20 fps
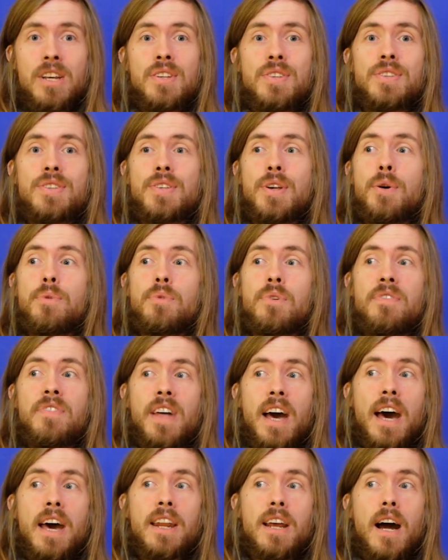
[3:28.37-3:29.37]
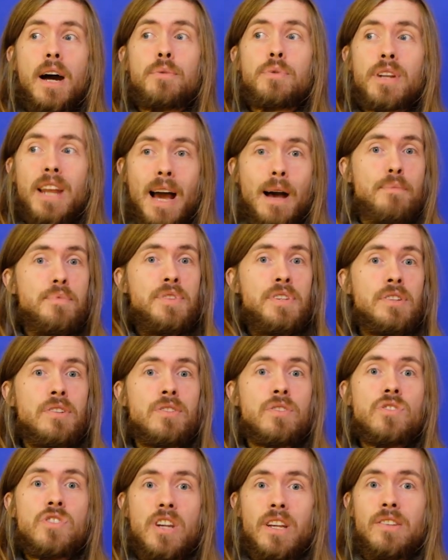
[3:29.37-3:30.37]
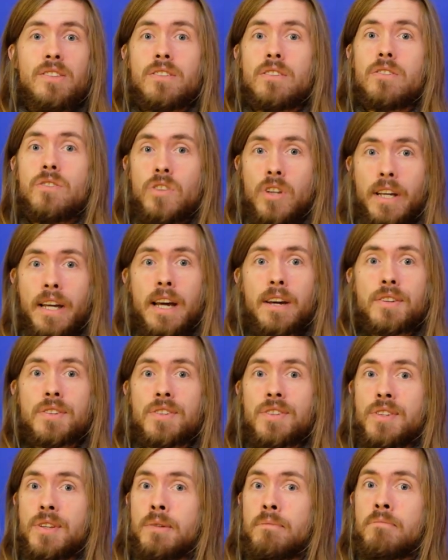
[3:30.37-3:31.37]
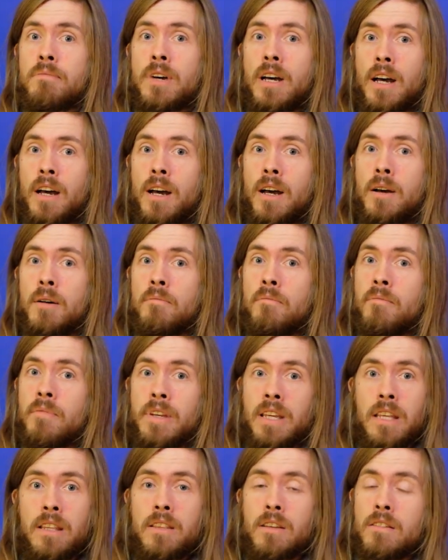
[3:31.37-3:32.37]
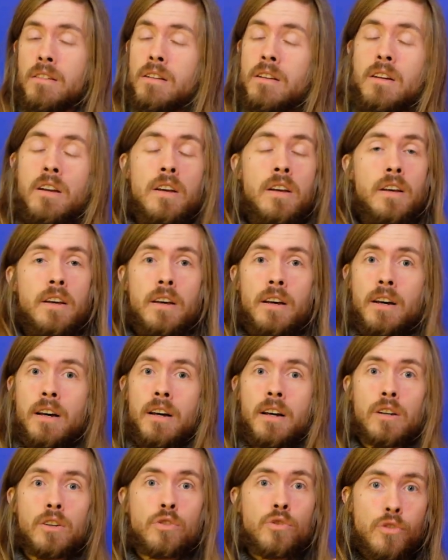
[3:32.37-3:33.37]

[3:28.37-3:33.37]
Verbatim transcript: So with that, I would absolutely suggest you check out some um, either uh,